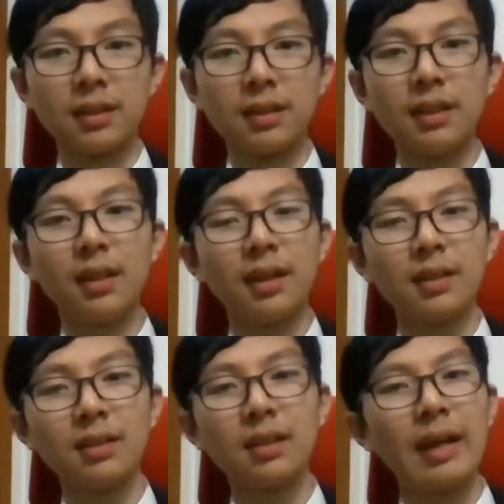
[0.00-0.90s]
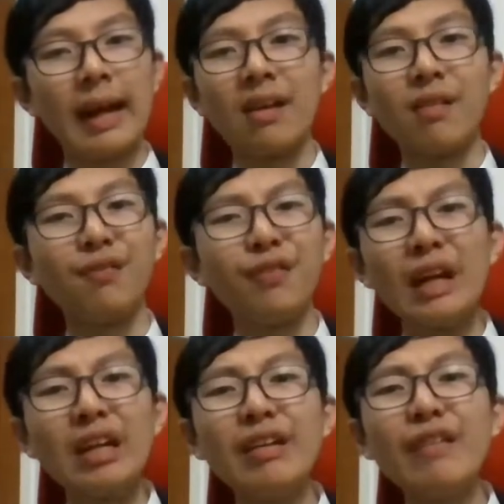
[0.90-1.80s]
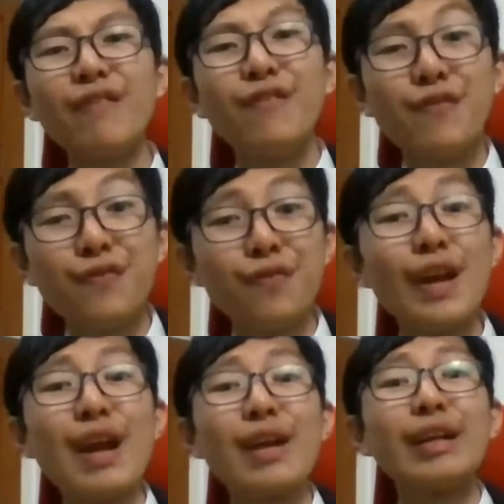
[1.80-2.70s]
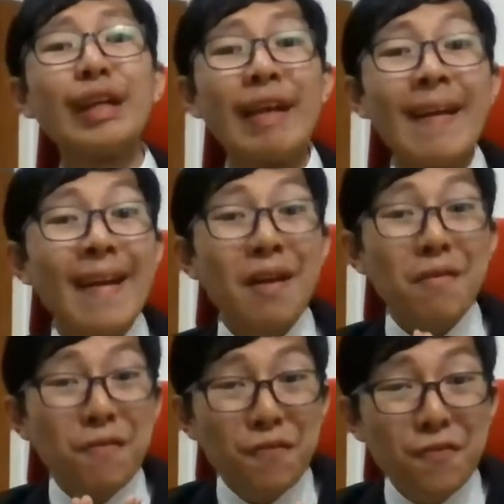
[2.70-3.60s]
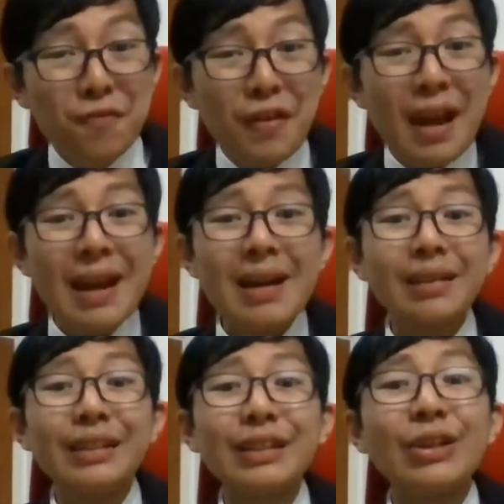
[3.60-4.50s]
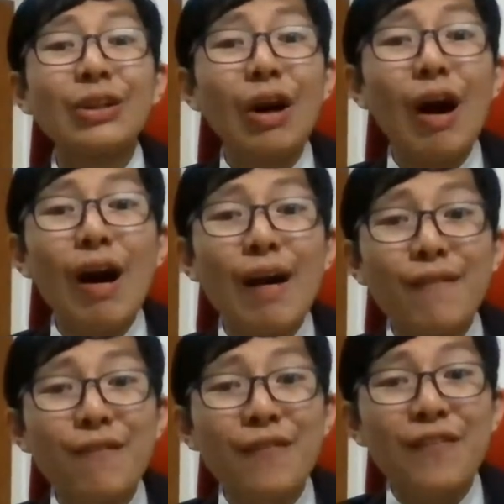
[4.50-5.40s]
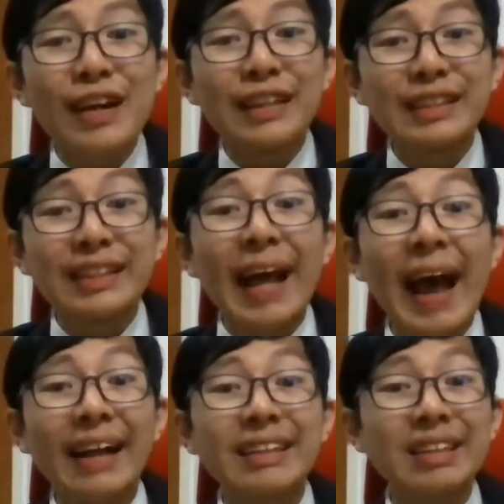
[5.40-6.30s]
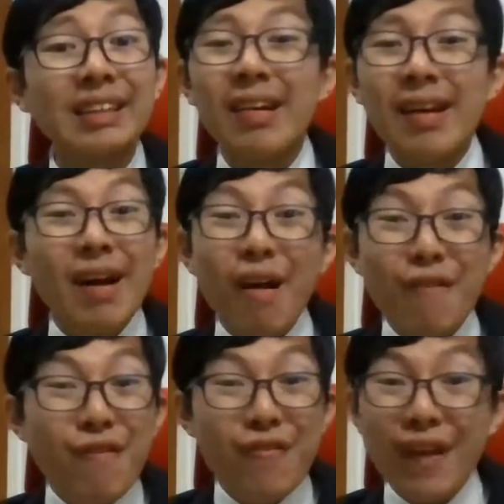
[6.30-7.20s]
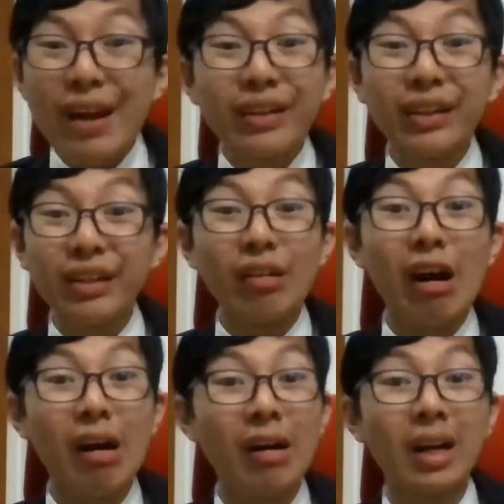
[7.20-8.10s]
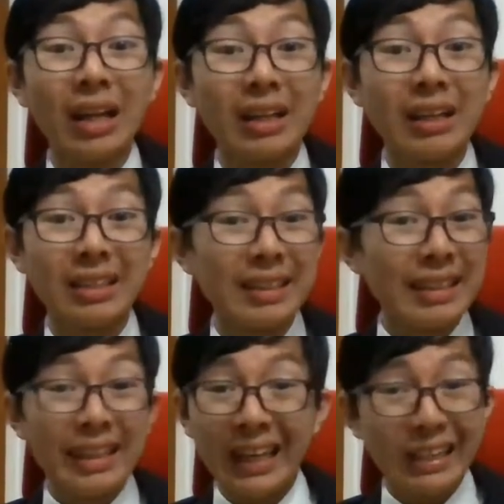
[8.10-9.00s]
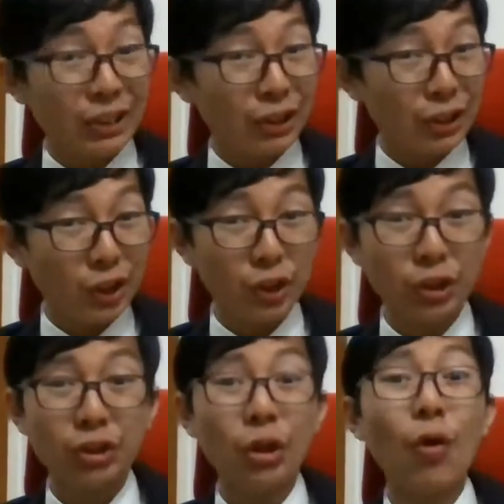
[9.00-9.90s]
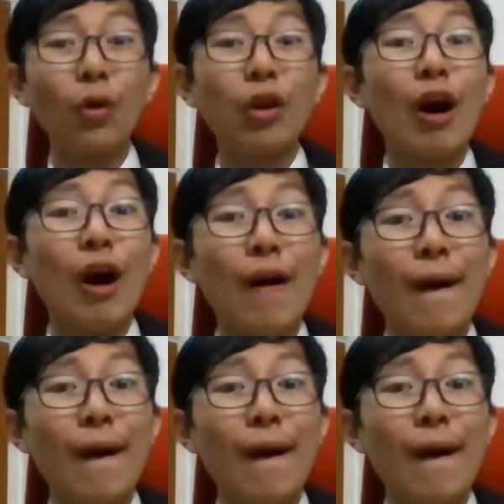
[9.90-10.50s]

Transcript: The deer hunter a very, very, very long first act. Very long. It's so long.